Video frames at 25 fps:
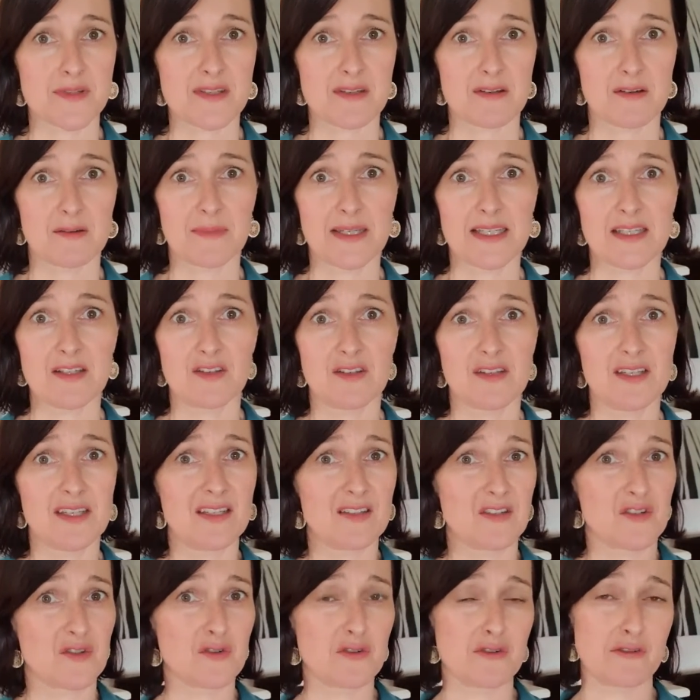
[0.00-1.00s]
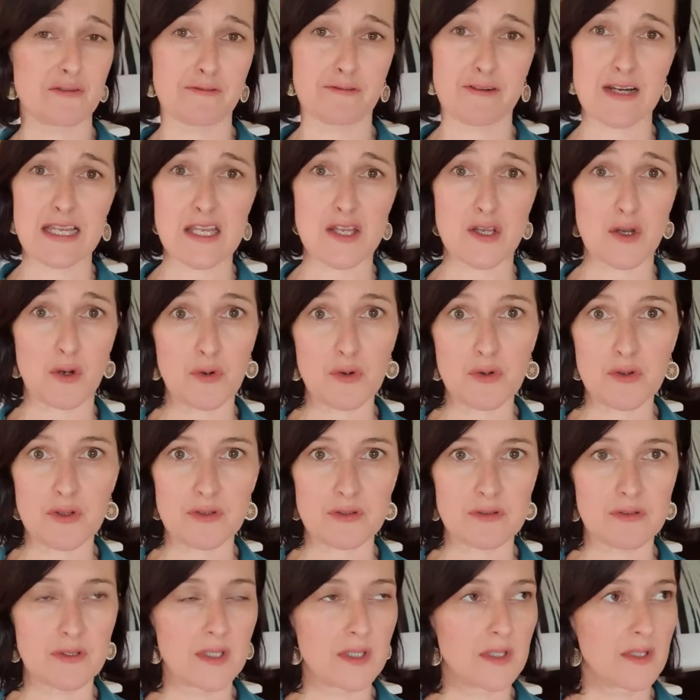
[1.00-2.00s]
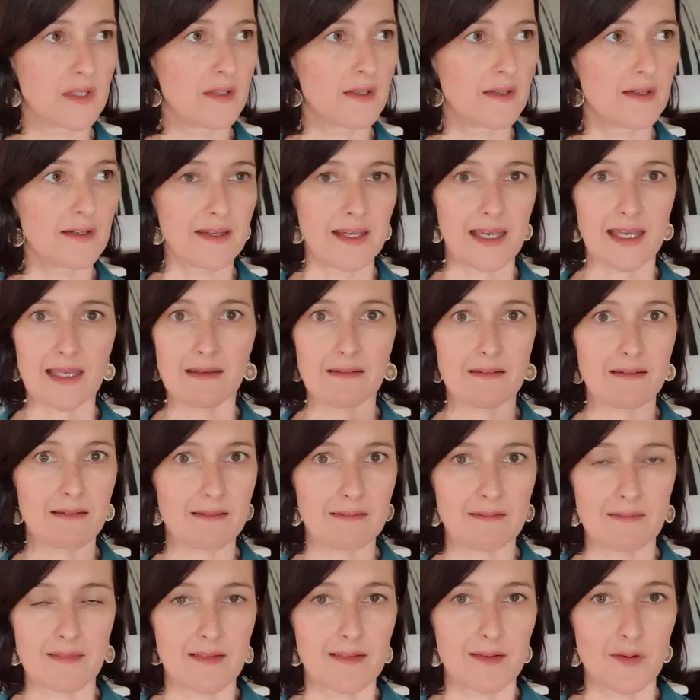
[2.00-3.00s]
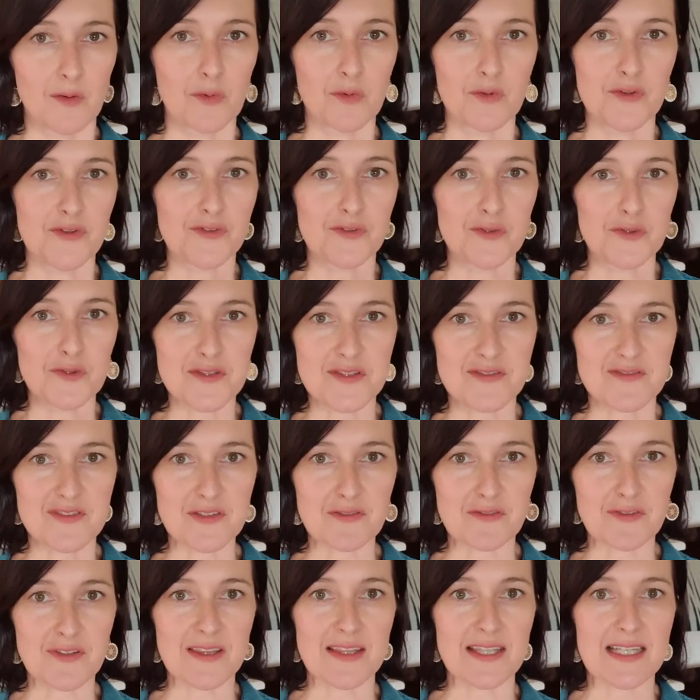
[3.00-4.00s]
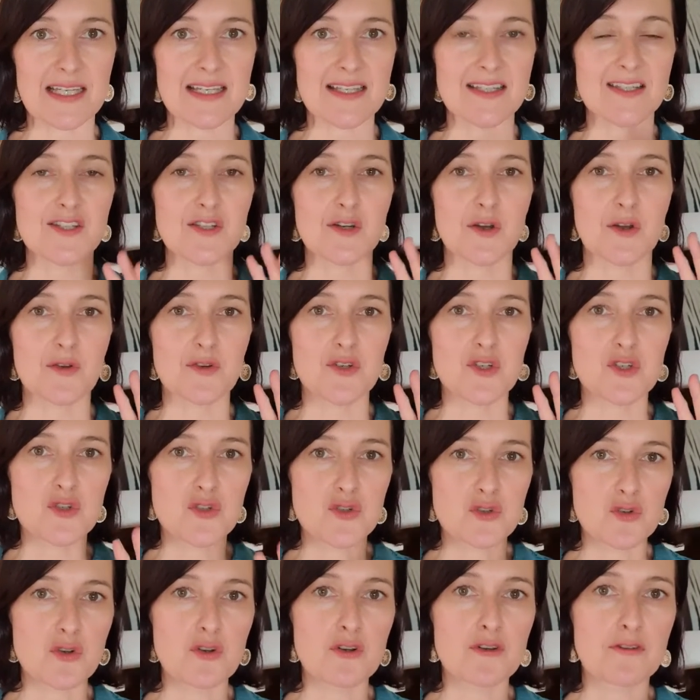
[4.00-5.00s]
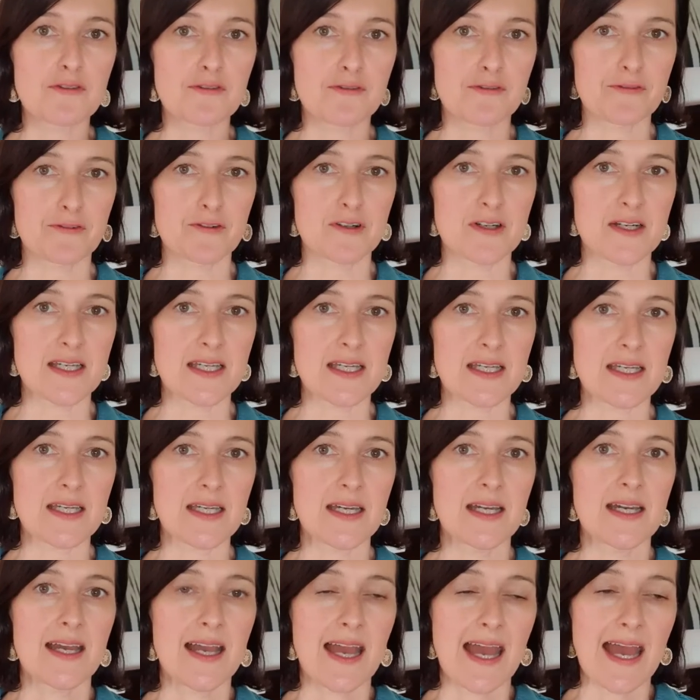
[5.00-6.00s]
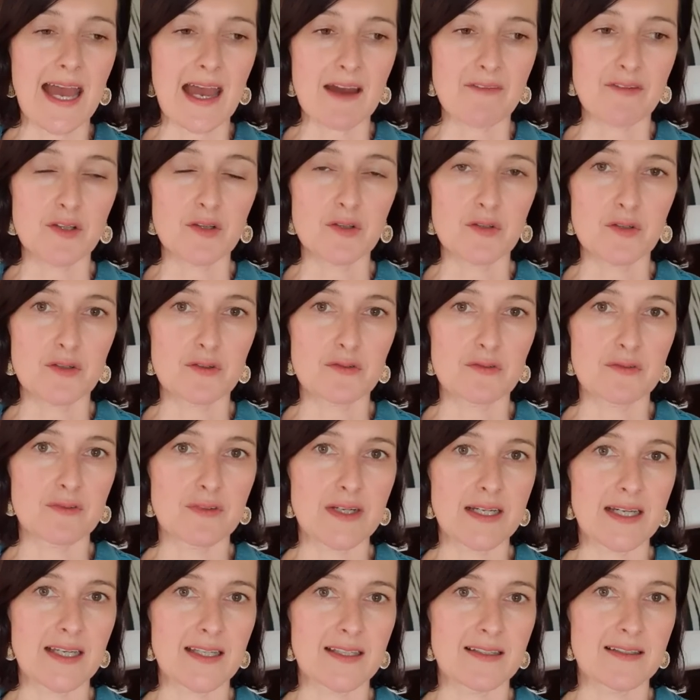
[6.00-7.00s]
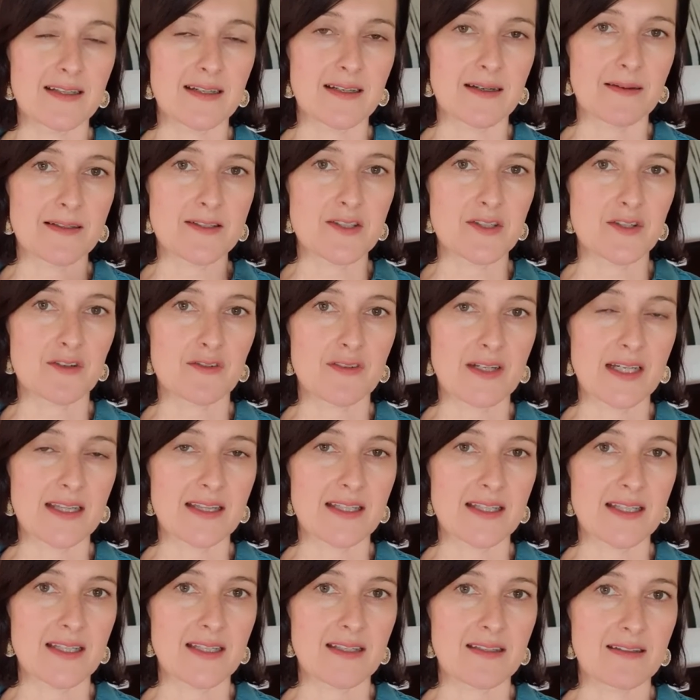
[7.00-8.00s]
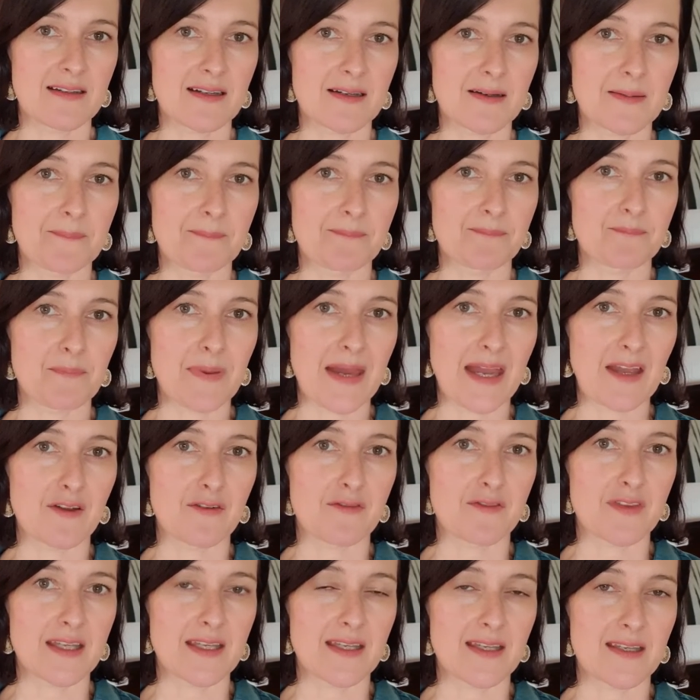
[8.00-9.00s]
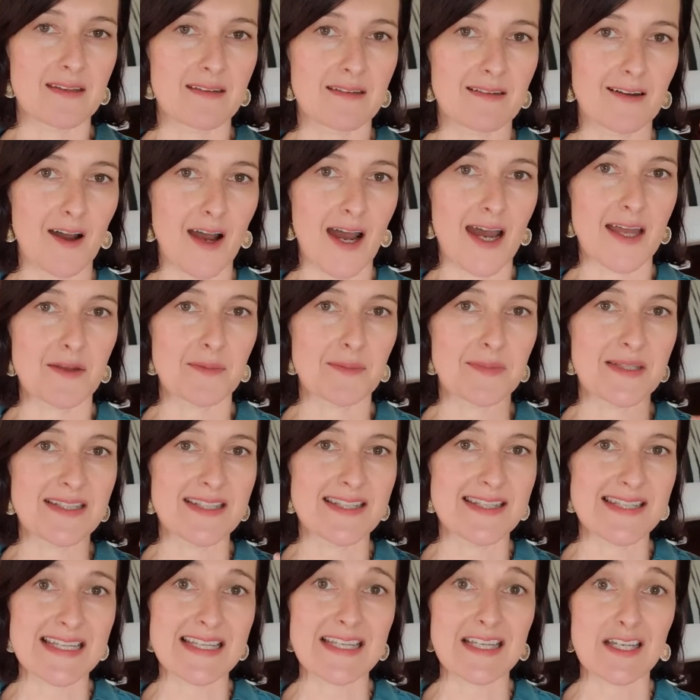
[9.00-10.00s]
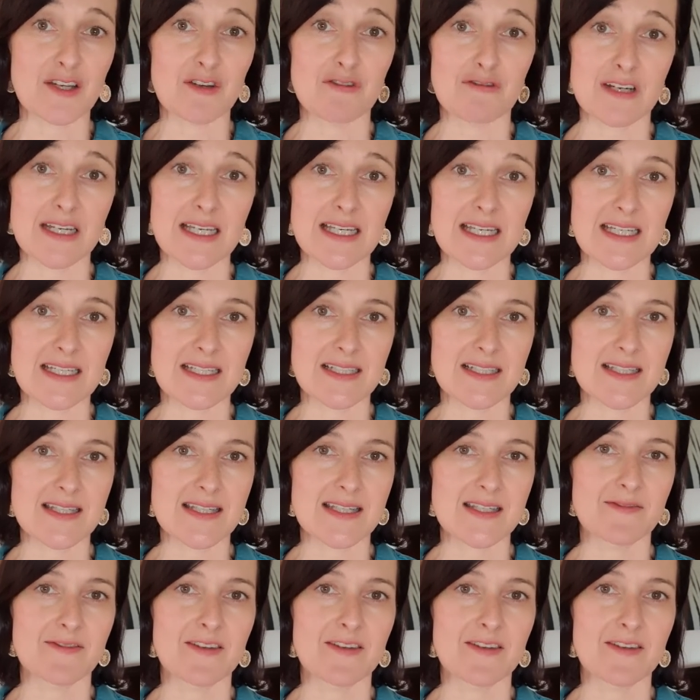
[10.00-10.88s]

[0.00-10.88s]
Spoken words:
So I mean, you can get sugar-free yogurt and all sorts of different things. So sugar-free, have a look around, turn around the back of the item and see the ingredients.